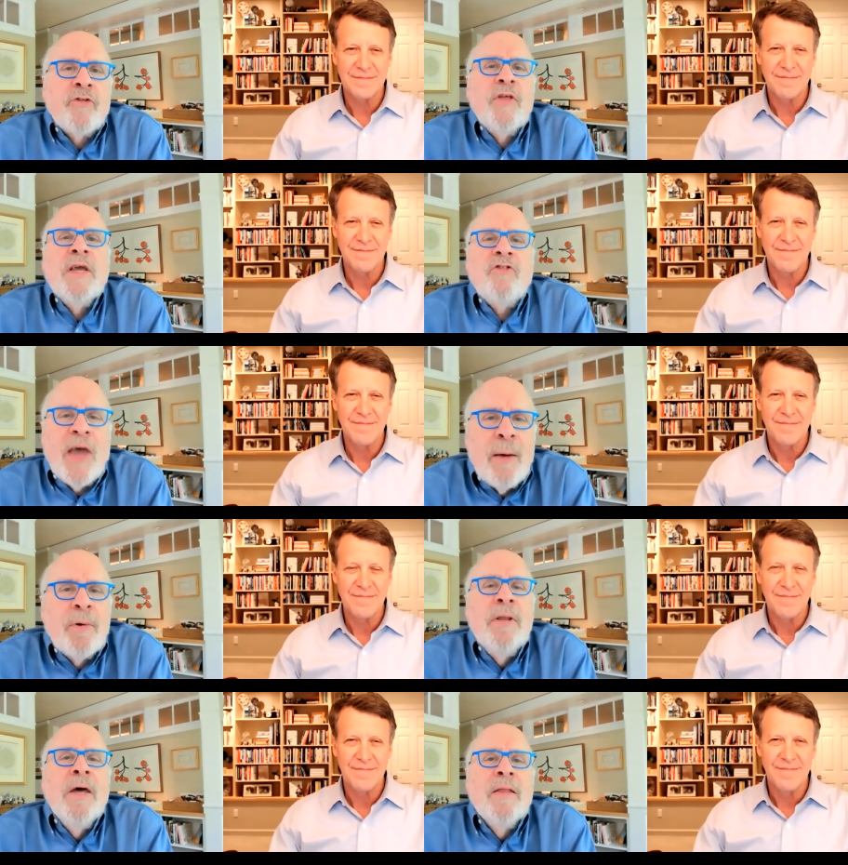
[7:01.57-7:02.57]
Speaker 1: Things
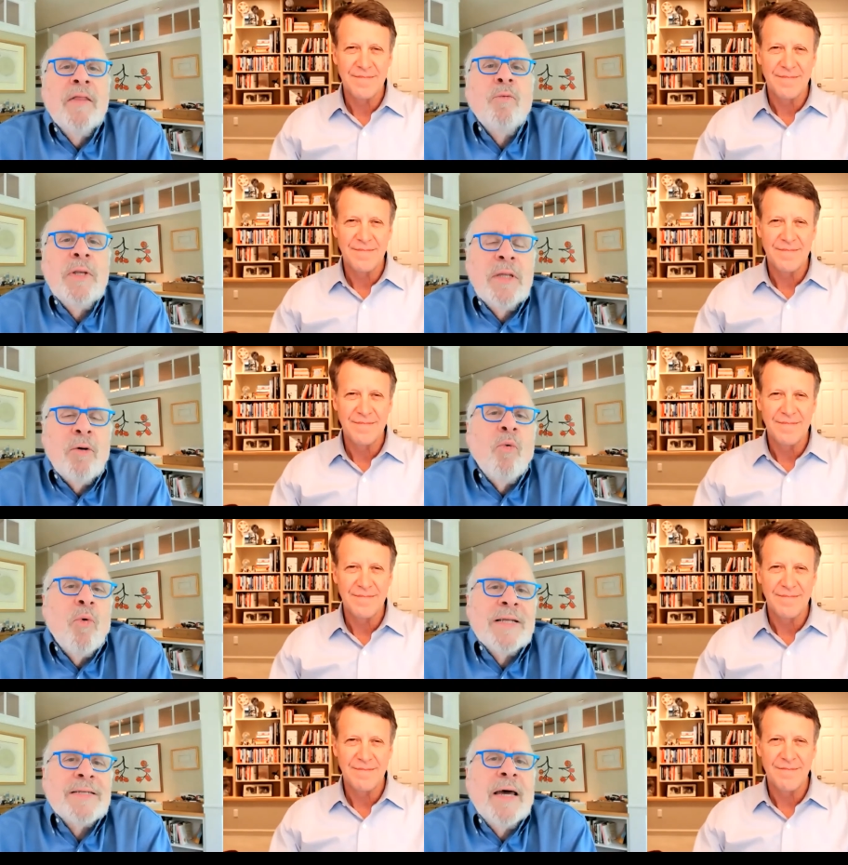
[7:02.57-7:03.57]
happen that we don't
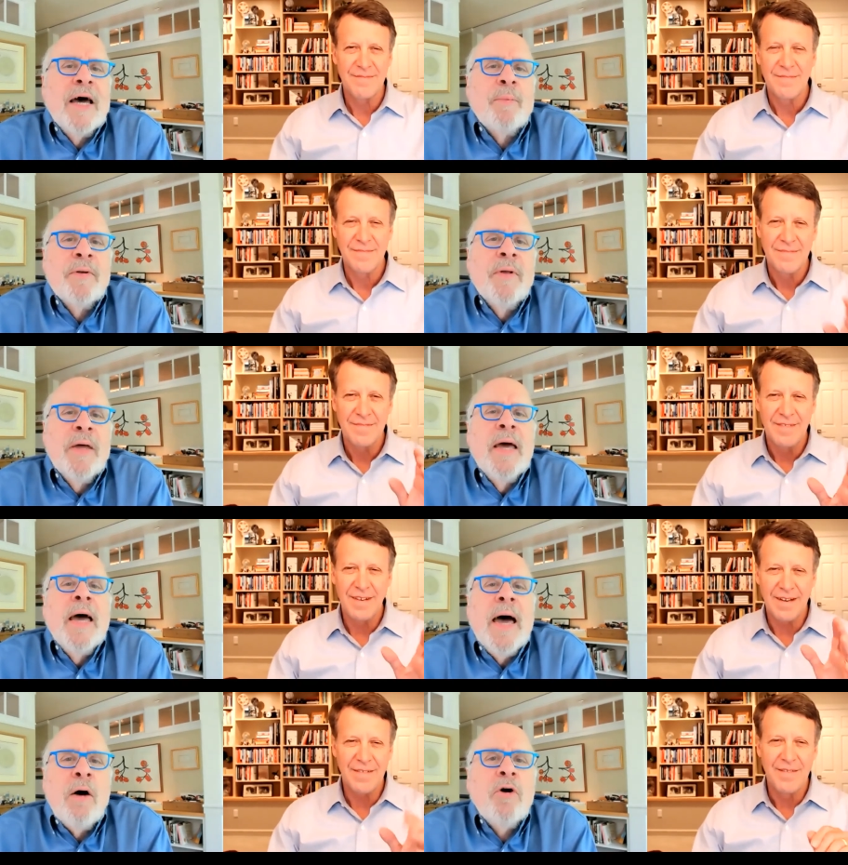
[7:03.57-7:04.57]
want to happen.
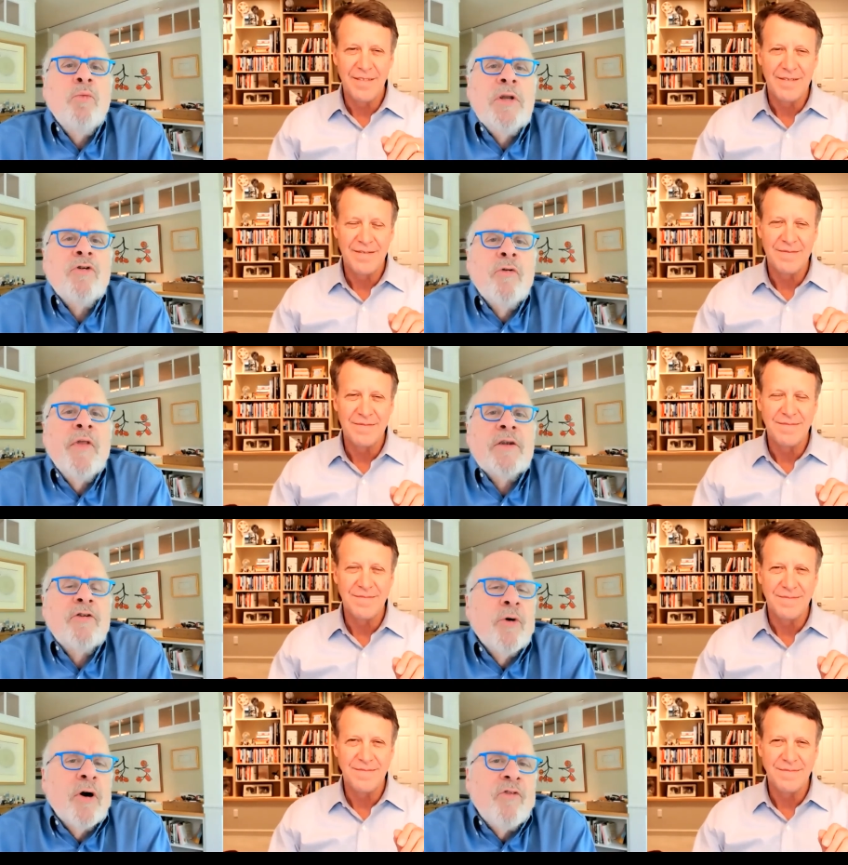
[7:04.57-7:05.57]
How can we turn that
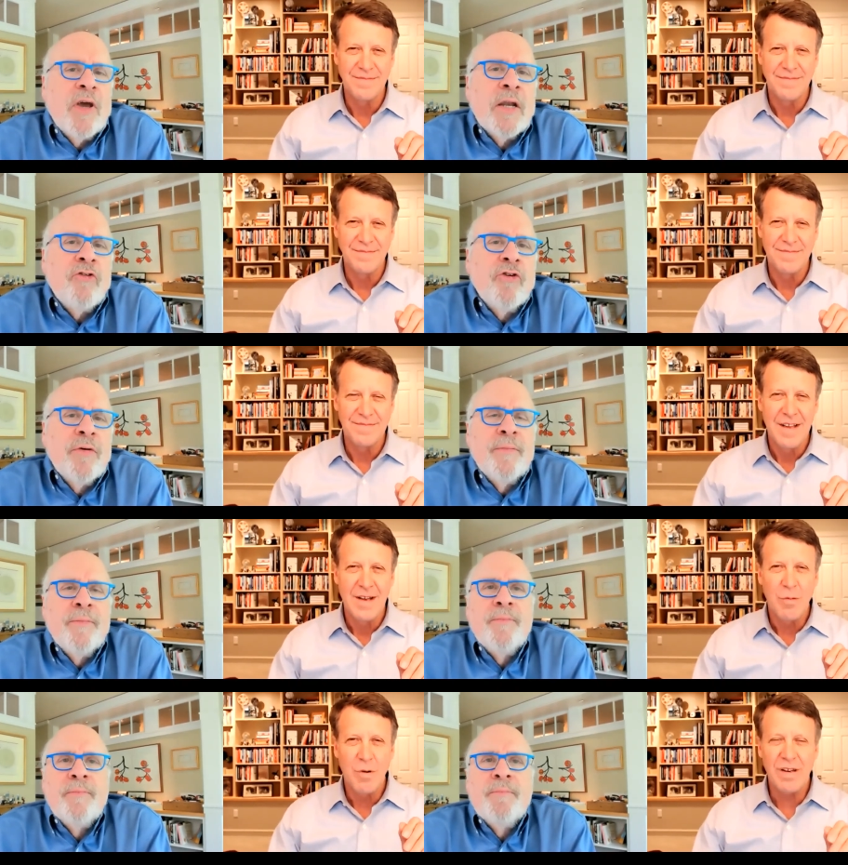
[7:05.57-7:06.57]
to our advantage?
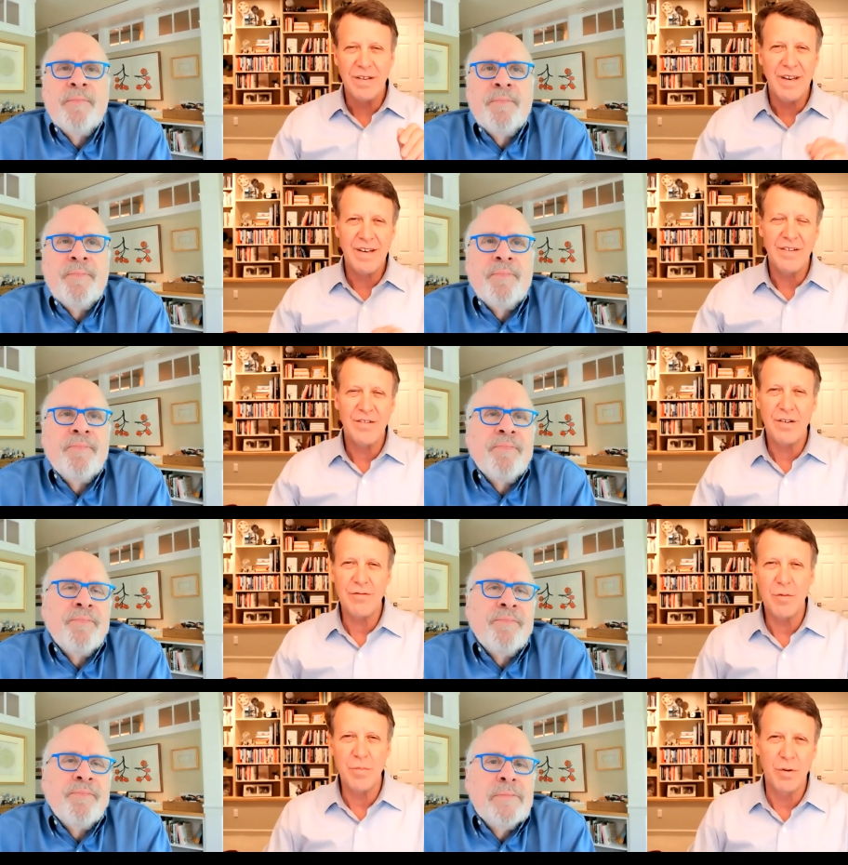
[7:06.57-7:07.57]
Speaker 2: Well, and, and as
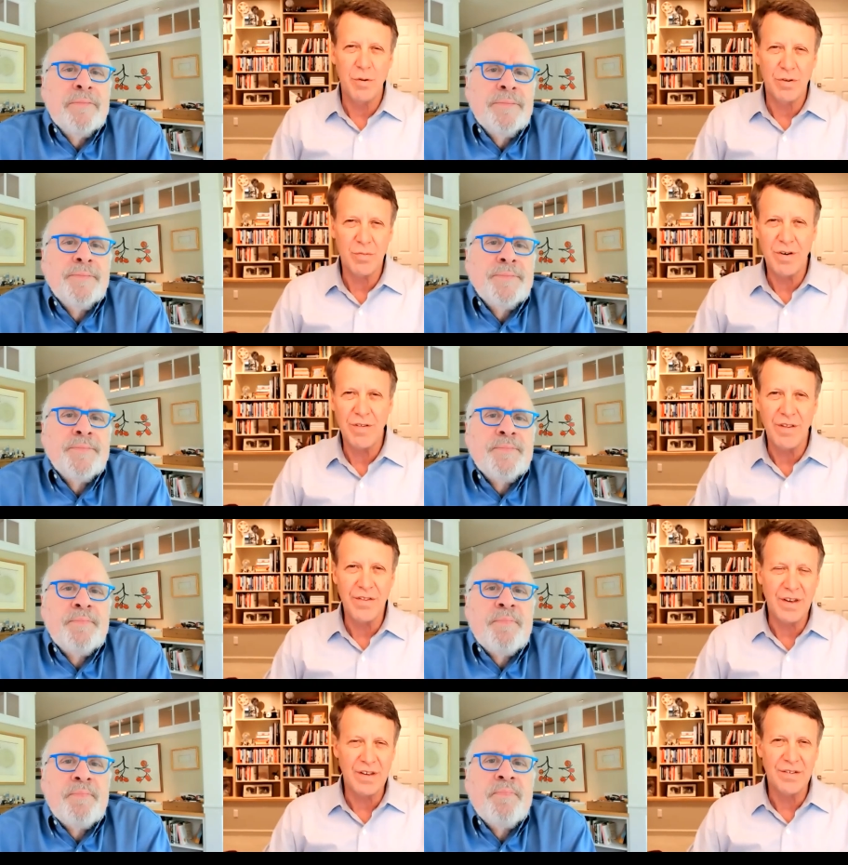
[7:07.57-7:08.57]
entrepreneurs, one of the
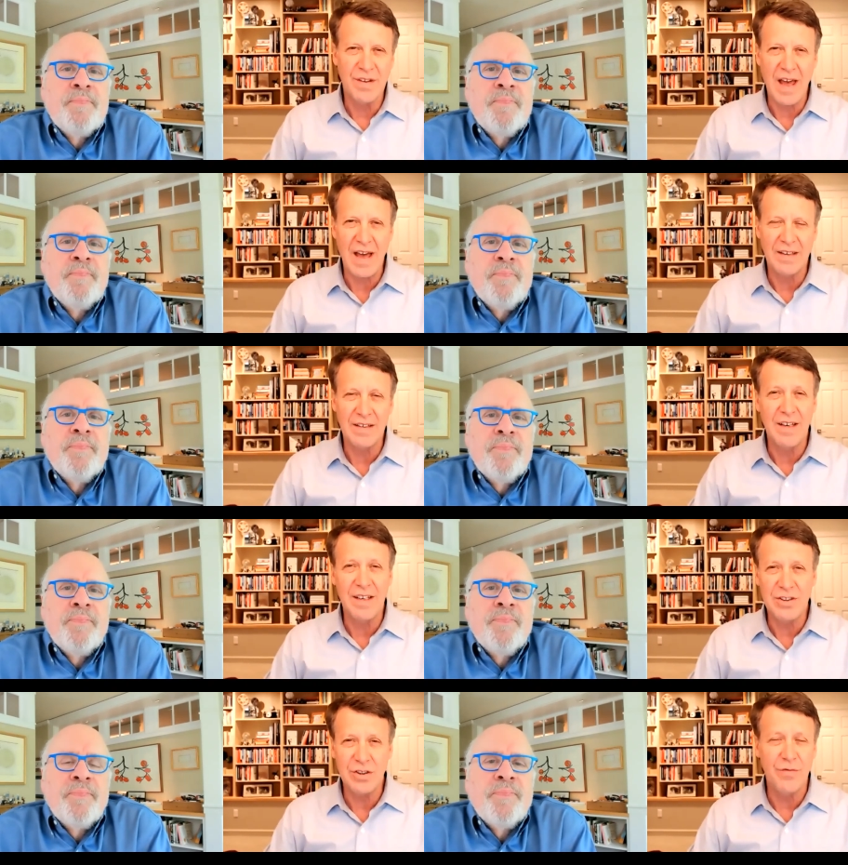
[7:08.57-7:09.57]
things that
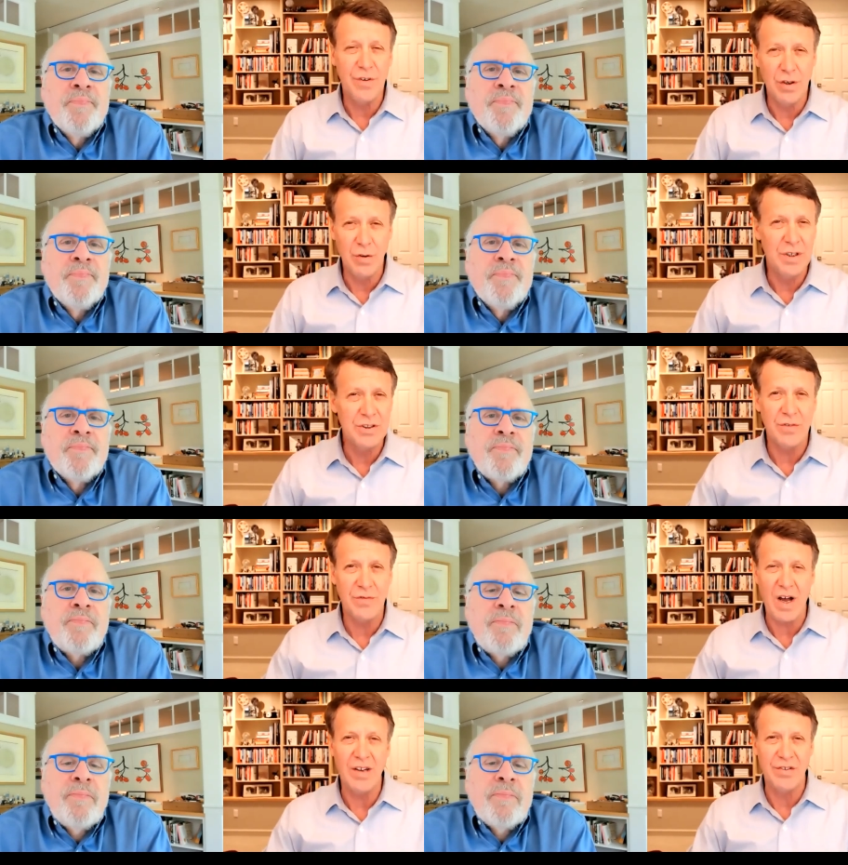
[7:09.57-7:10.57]
each of you, each
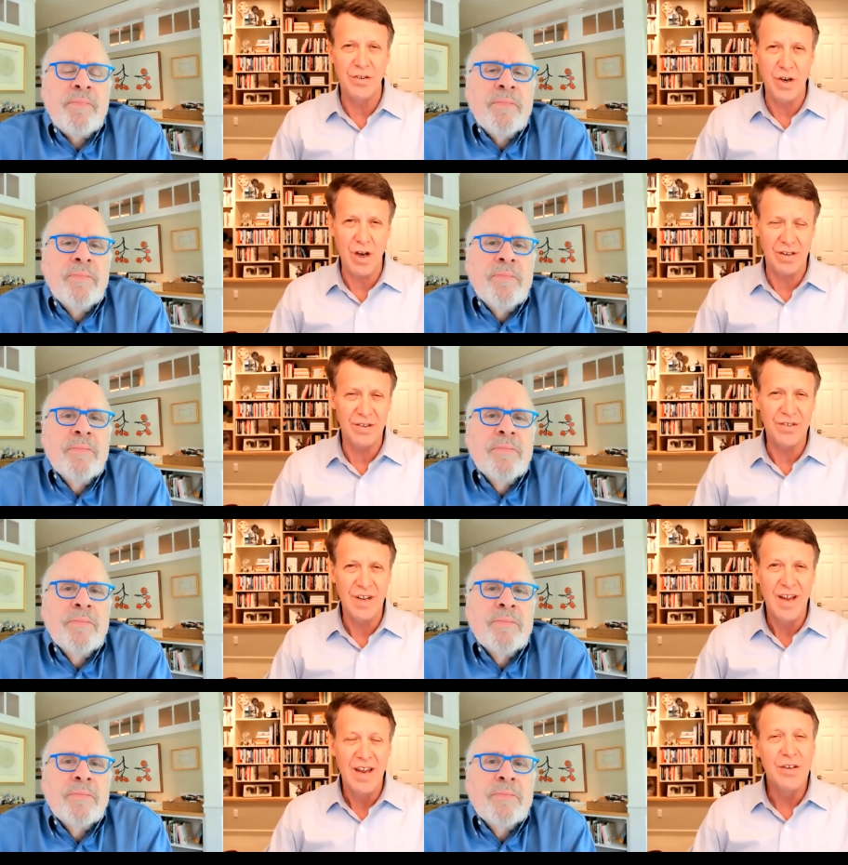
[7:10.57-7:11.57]
of us
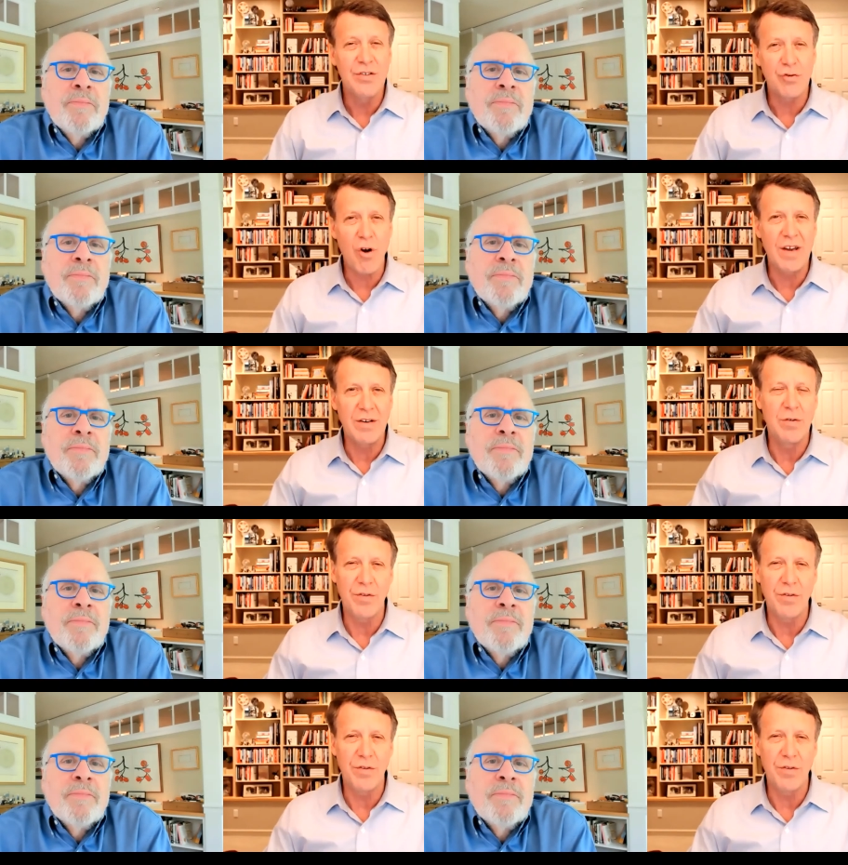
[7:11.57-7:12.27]
does is try new